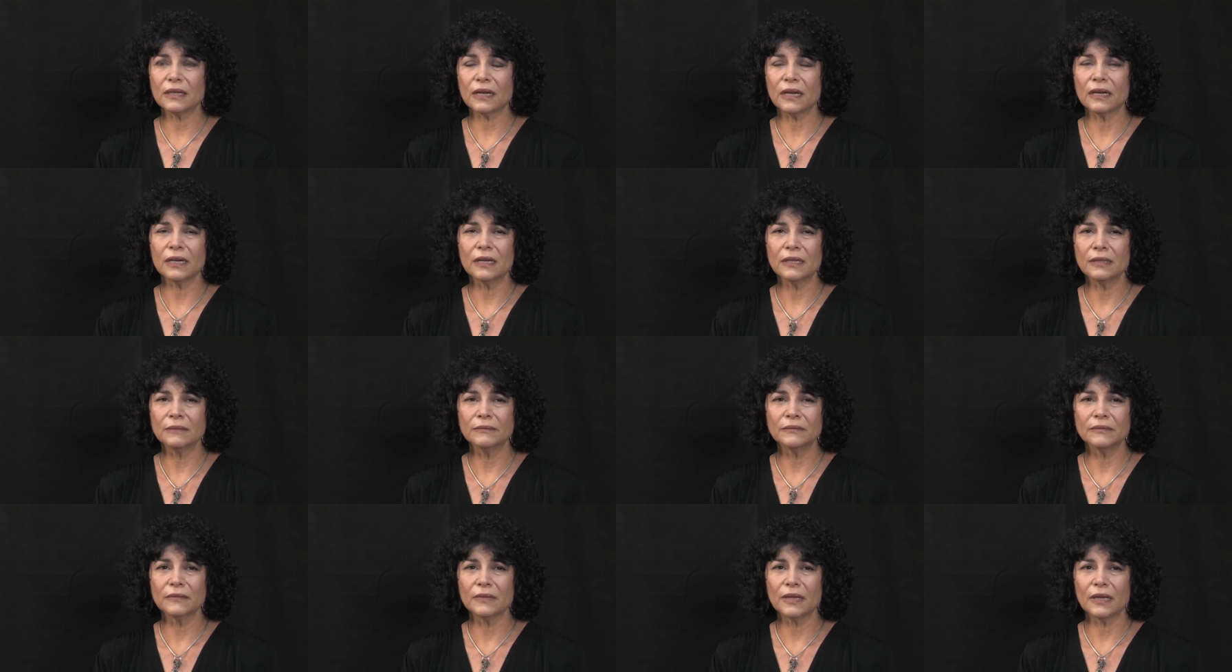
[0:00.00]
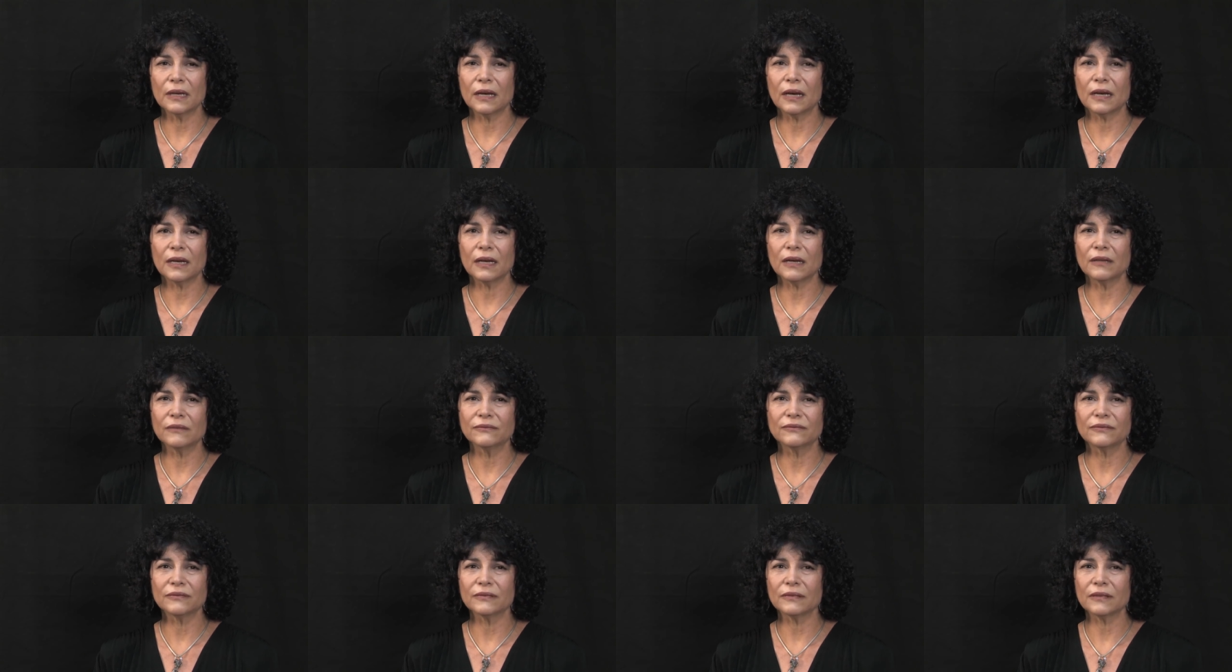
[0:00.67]

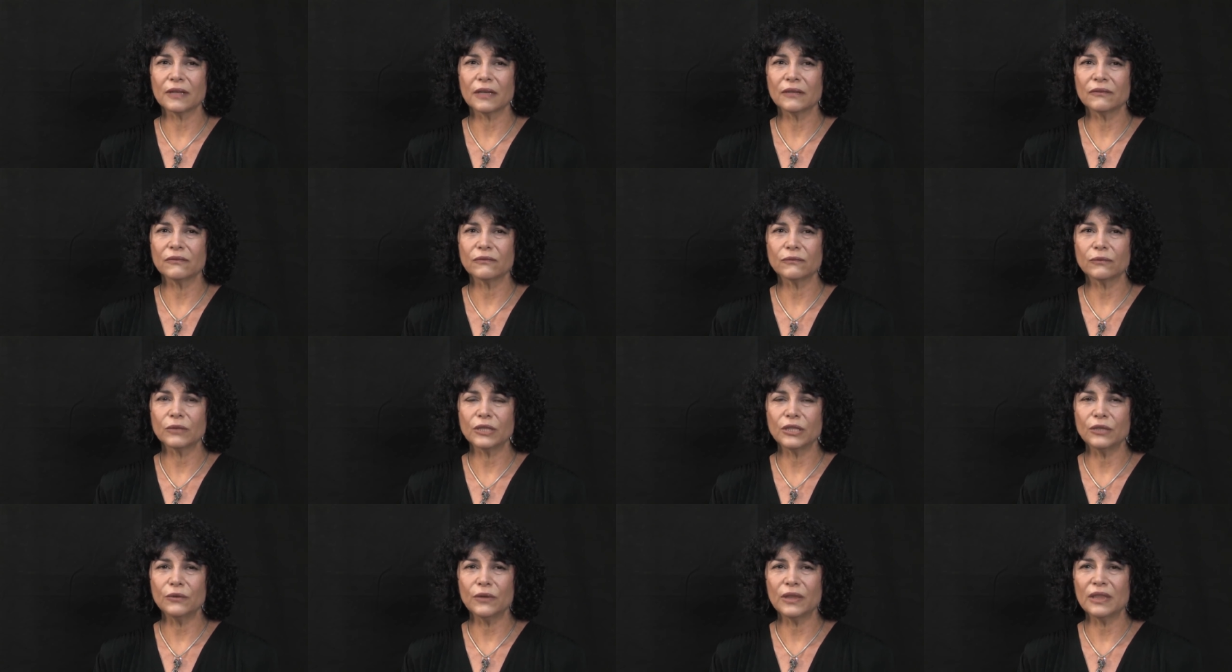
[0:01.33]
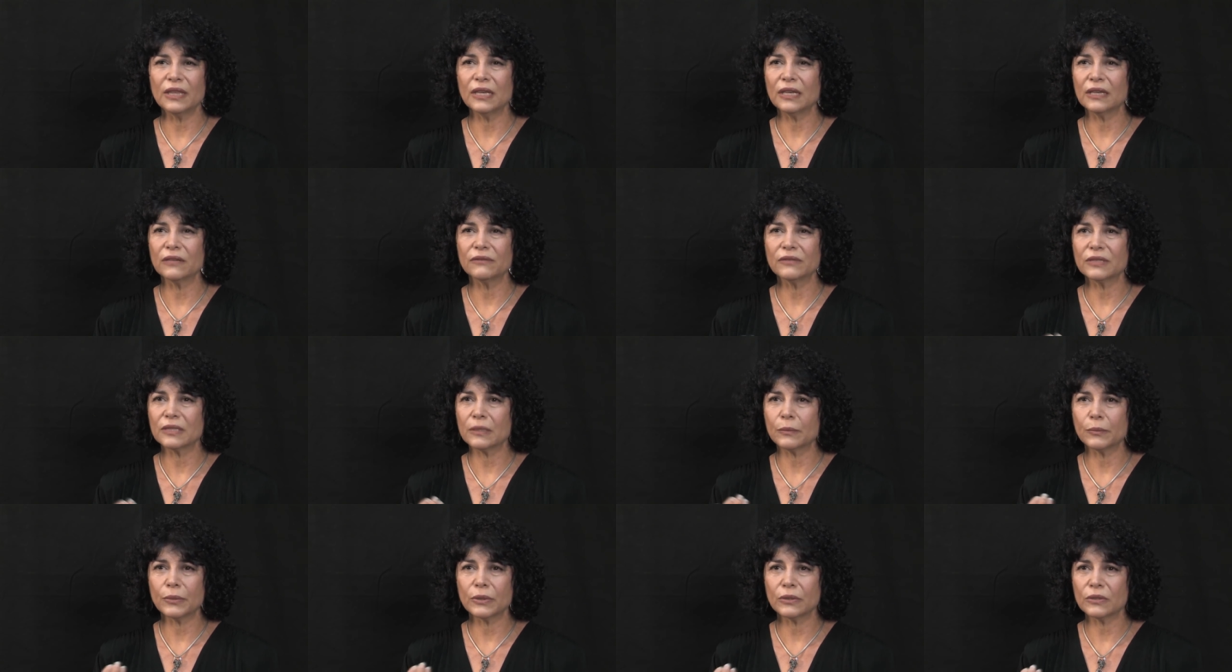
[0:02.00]
of what you would think of
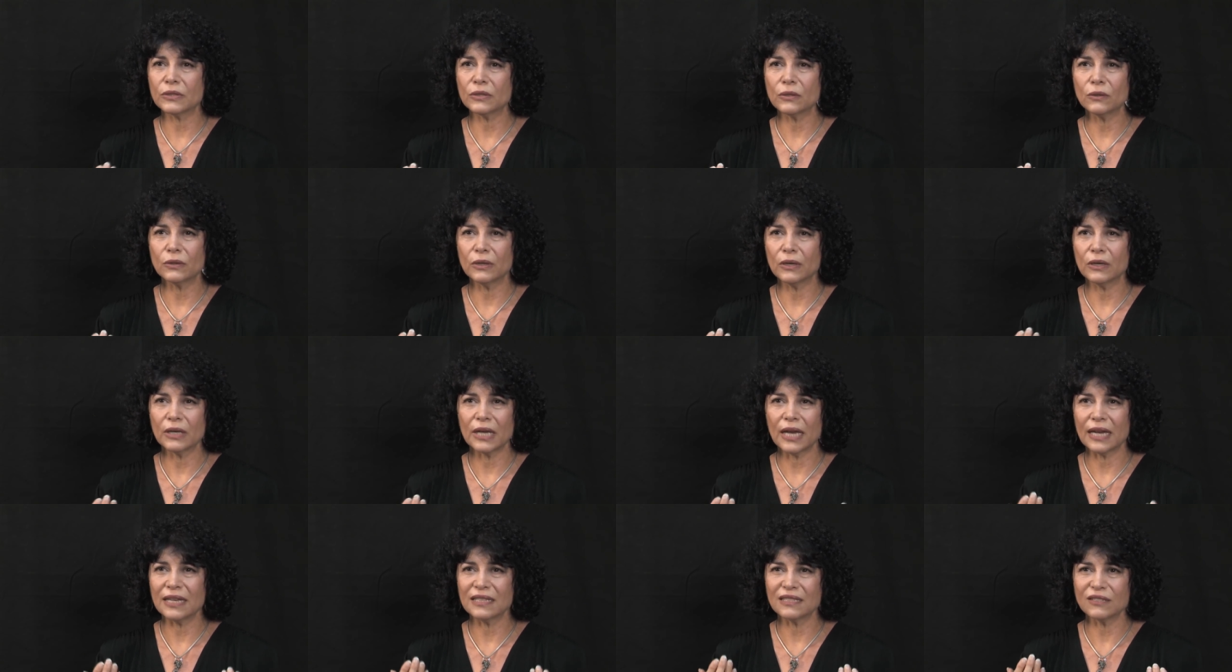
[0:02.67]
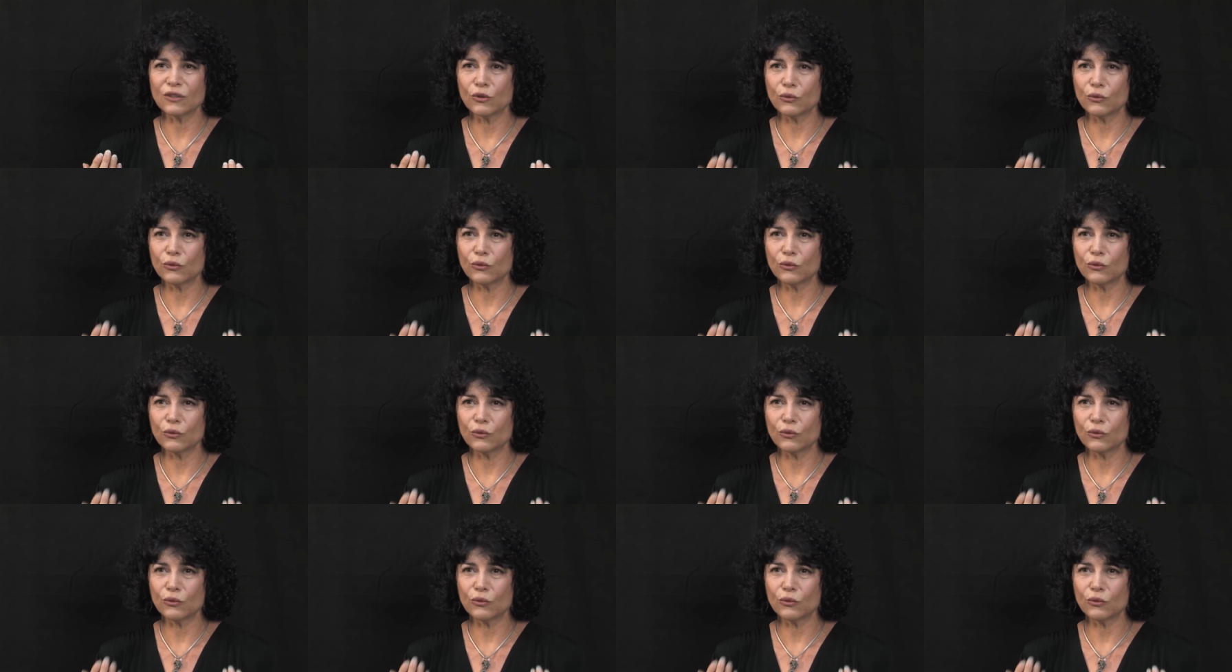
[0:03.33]
as a persona as